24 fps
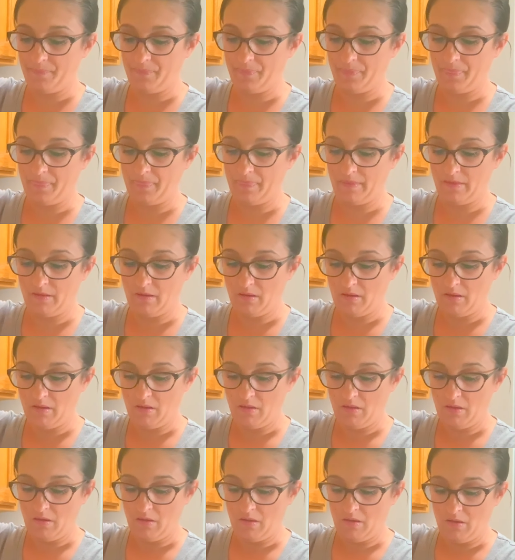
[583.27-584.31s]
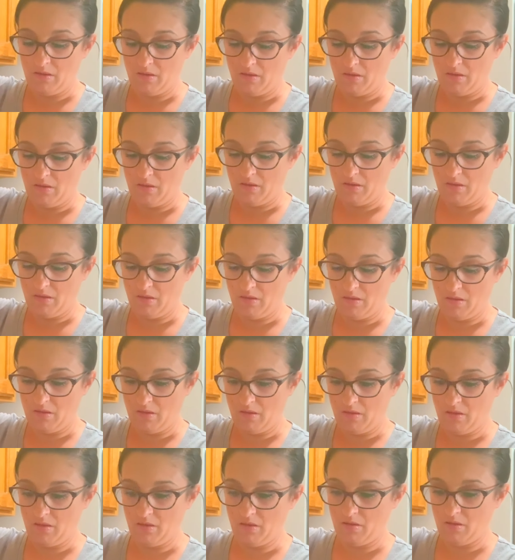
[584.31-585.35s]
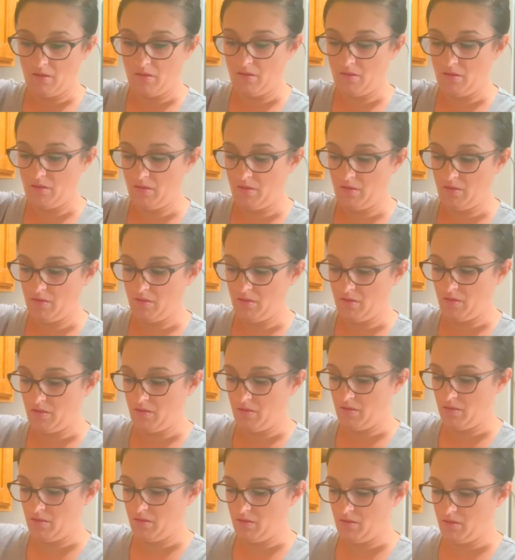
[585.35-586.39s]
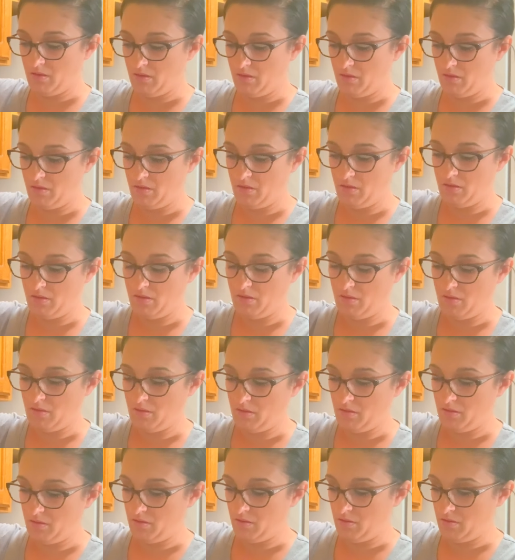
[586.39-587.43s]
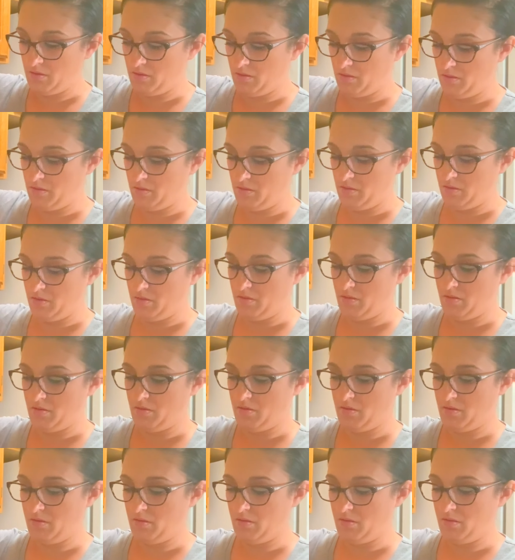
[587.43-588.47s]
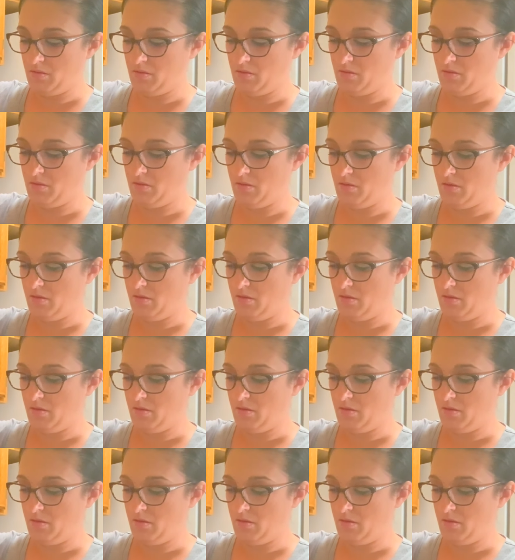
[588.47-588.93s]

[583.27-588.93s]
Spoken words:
[no speech]